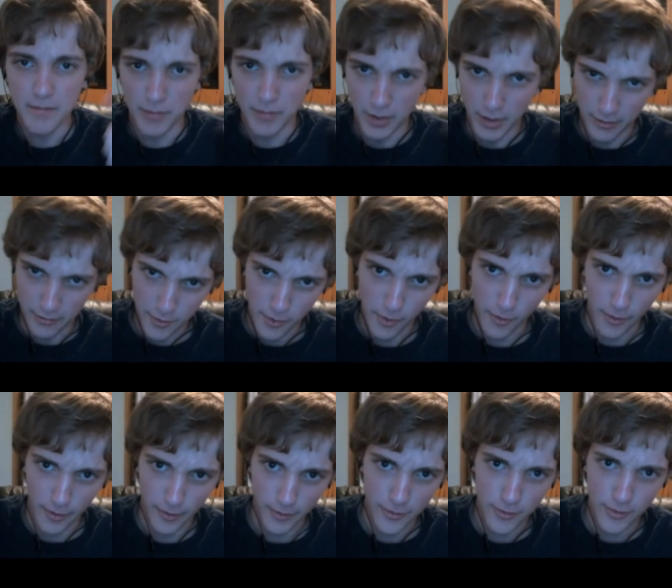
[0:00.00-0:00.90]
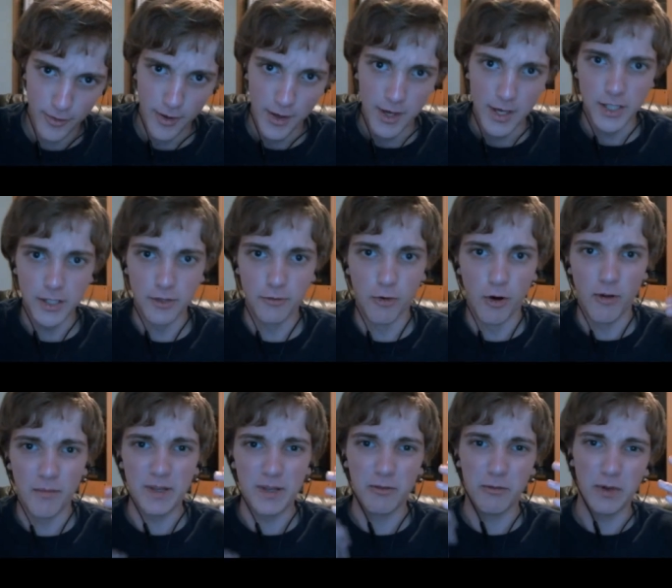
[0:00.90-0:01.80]
But of course, you
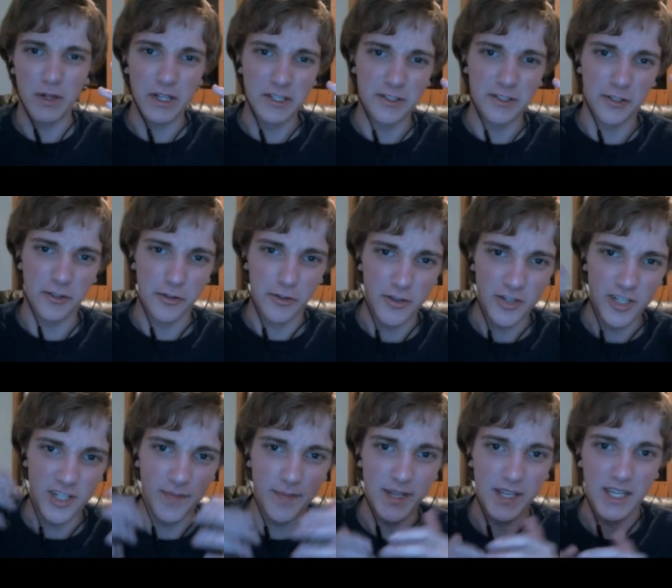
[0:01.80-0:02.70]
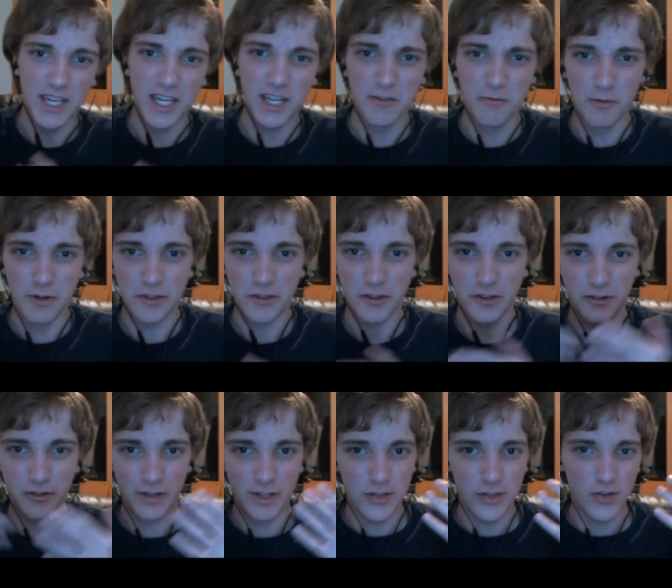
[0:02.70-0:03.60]
won't be willing to learn to begin with
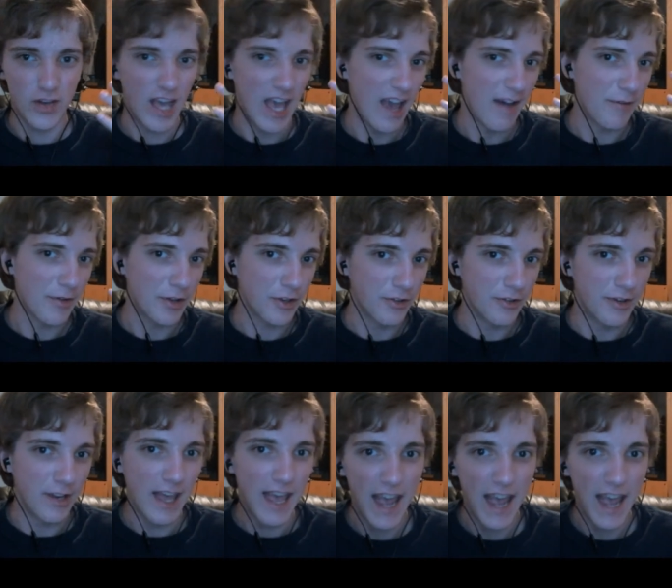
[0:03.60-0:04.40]
unless you have a good